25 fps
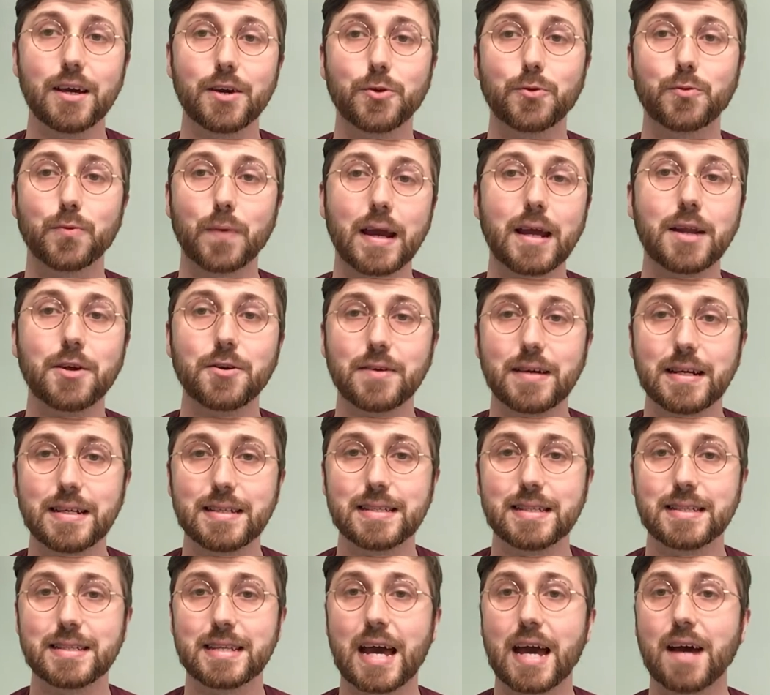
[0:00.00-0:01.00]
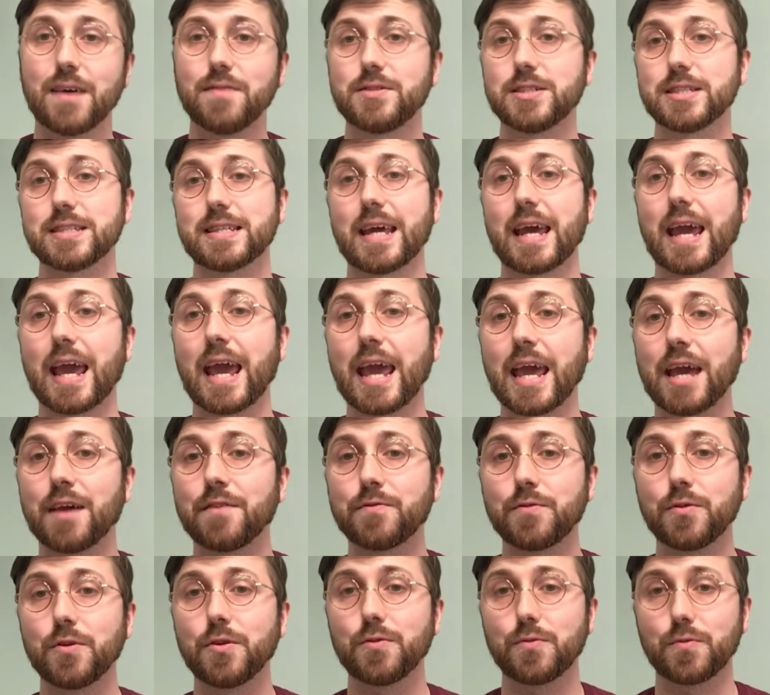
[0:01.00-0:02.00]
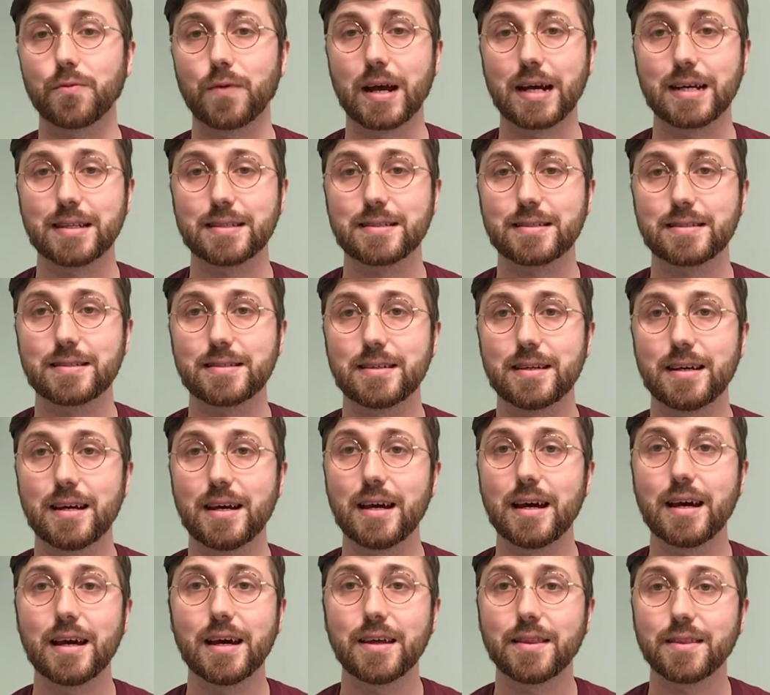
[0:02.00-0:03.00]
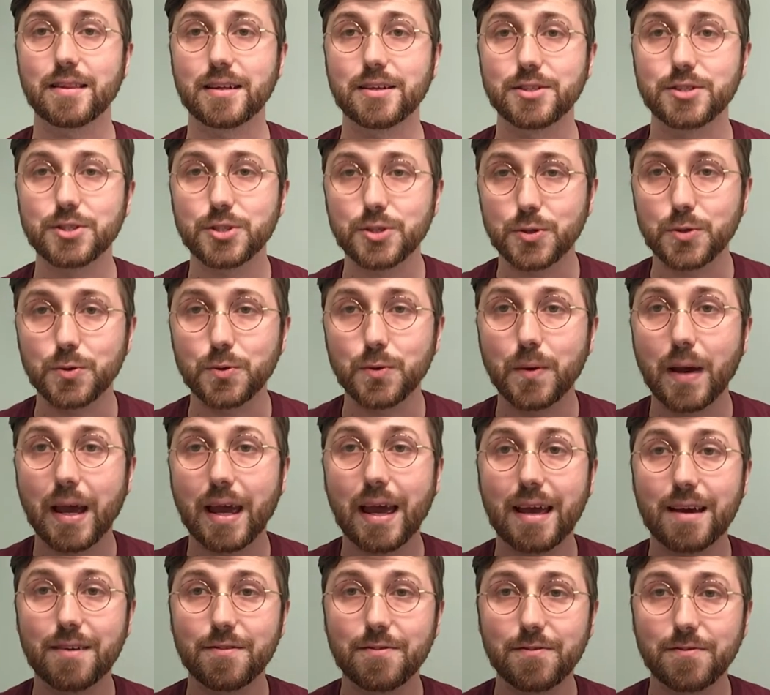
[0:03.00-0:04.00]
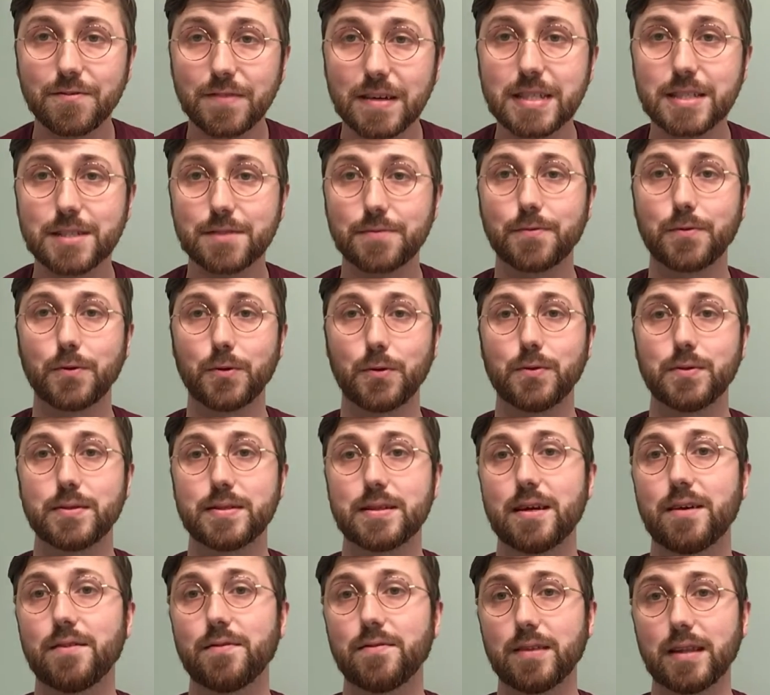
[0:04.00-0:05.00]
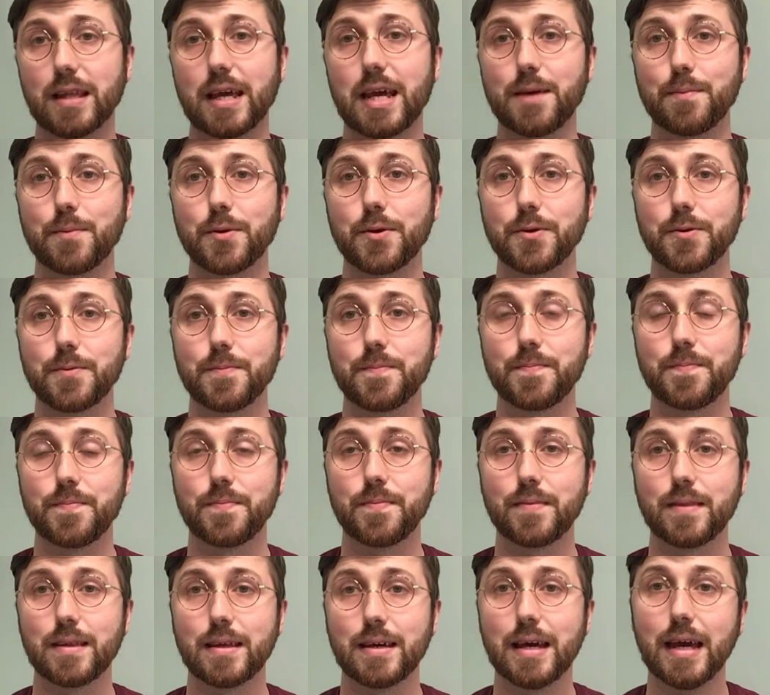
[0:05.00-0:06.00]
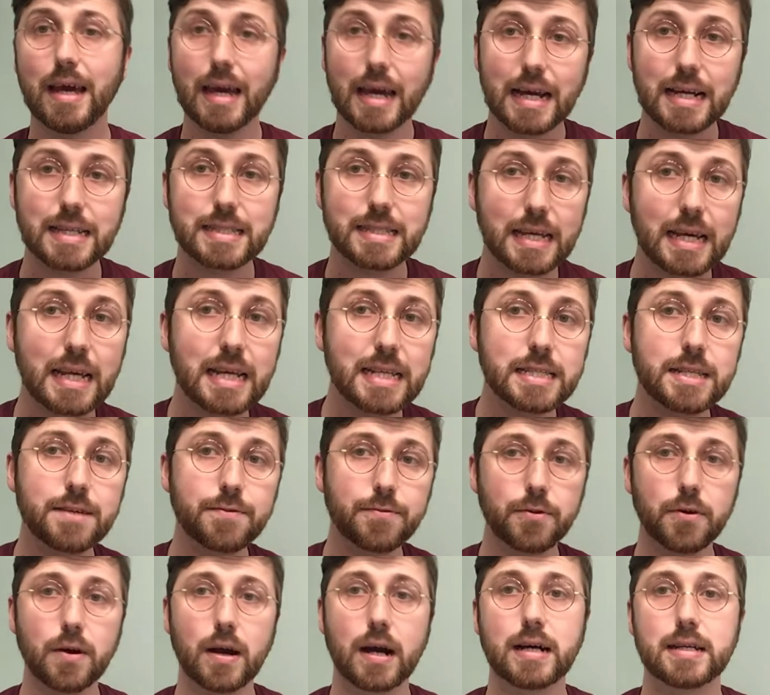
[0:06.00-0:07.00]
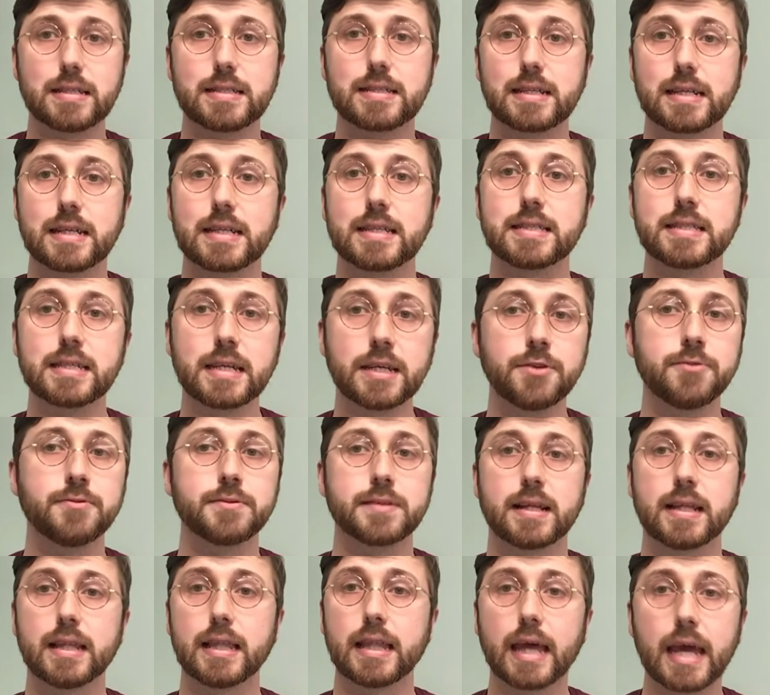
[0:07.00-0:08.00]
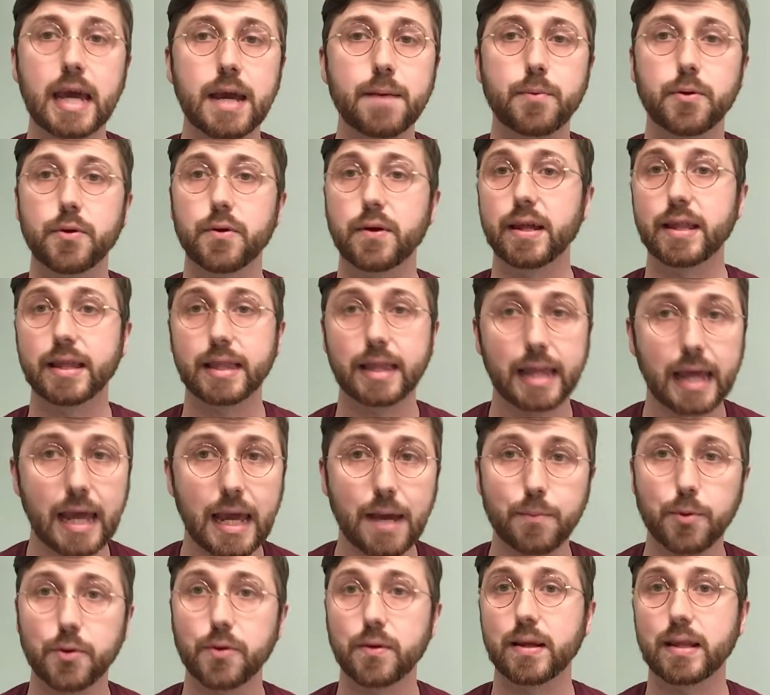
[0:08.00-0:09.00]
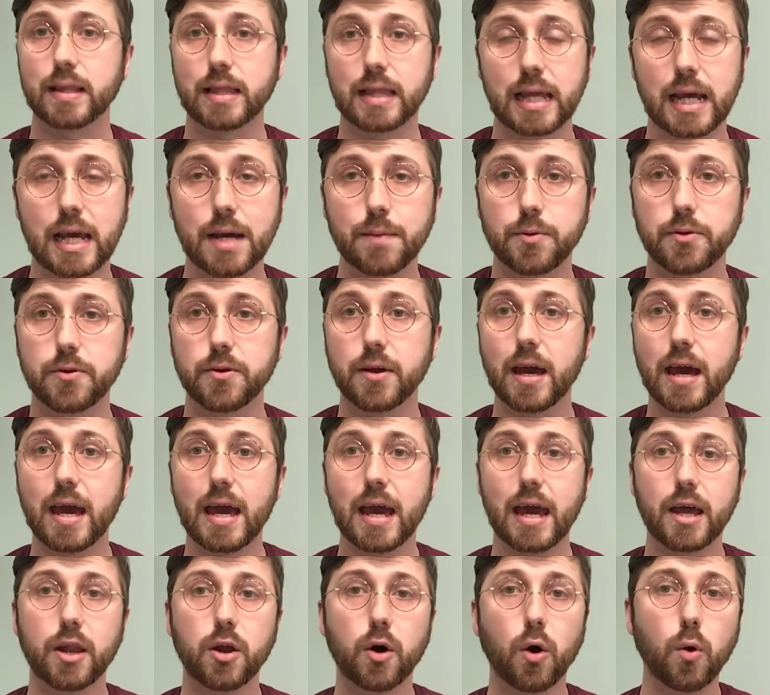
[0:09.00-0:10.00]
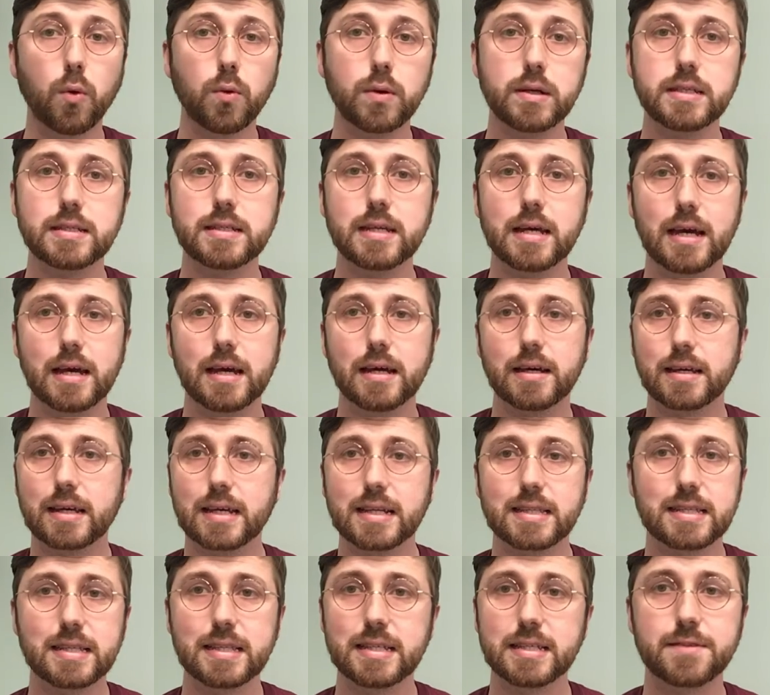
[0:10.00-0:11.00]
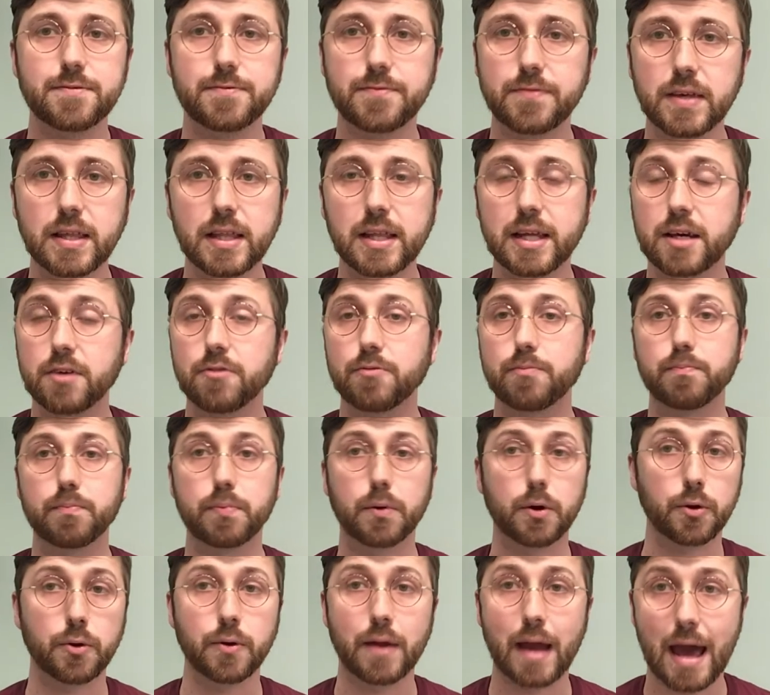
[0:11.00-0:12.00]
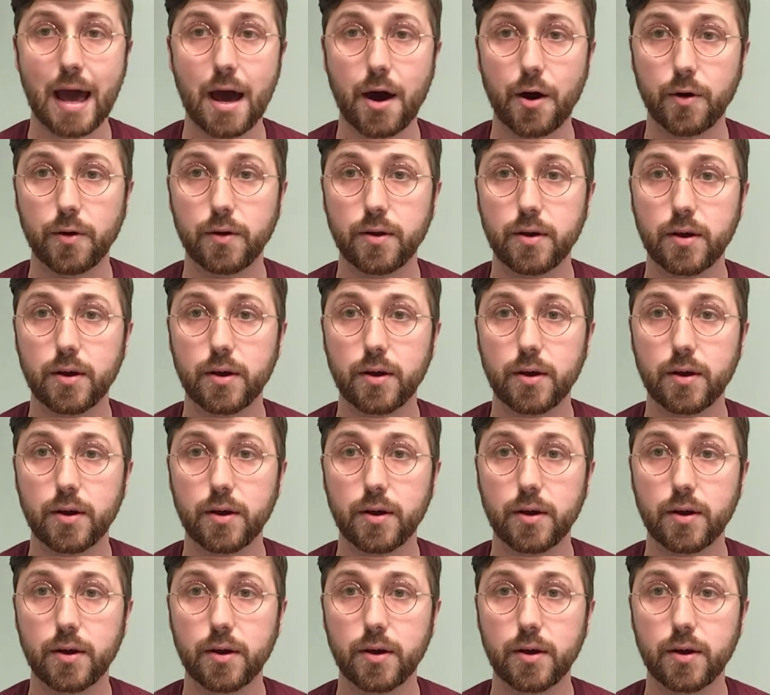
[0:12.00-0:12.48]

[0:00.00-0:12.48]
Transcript: Greater is it to have just a handful of rest than 2 fistfuls of labor. It's easy for us to continue to labor and labor and labor and always get to this feeling of burnout.